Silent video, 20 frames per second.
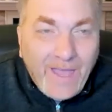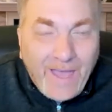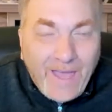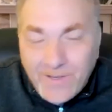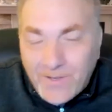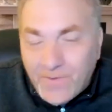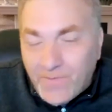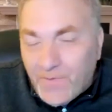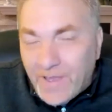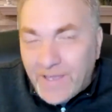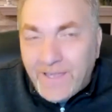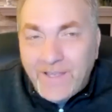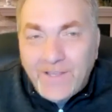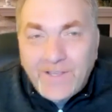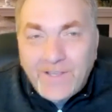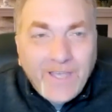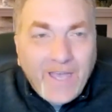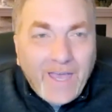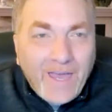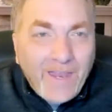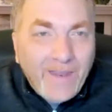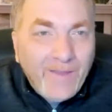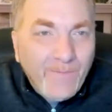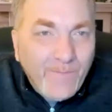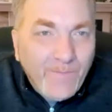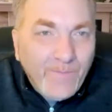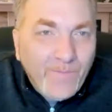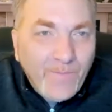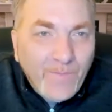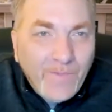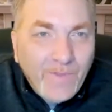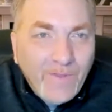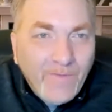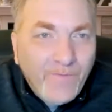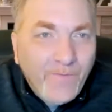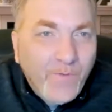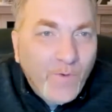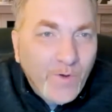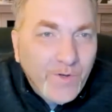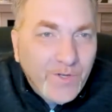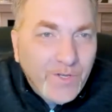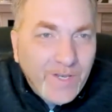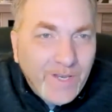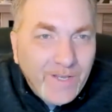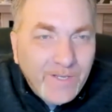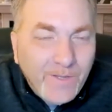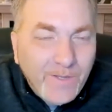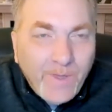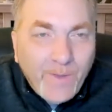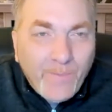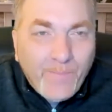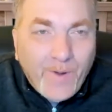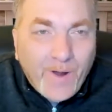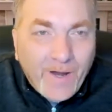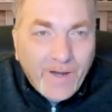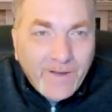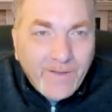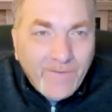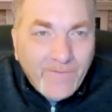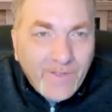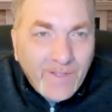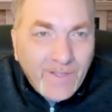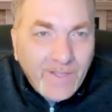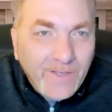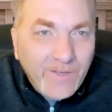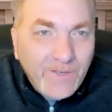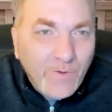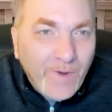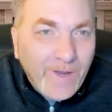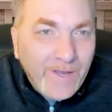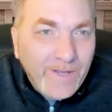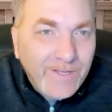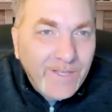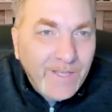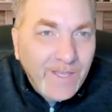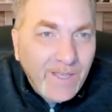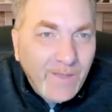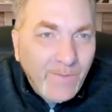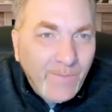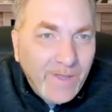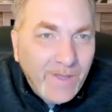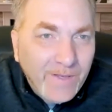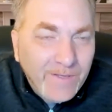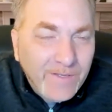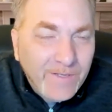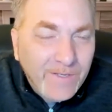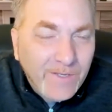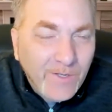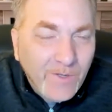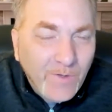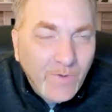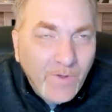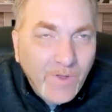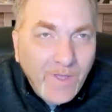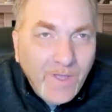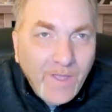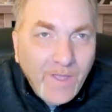As Vicki said, I'm fortunate to be a part of the LindaReaTeam and to,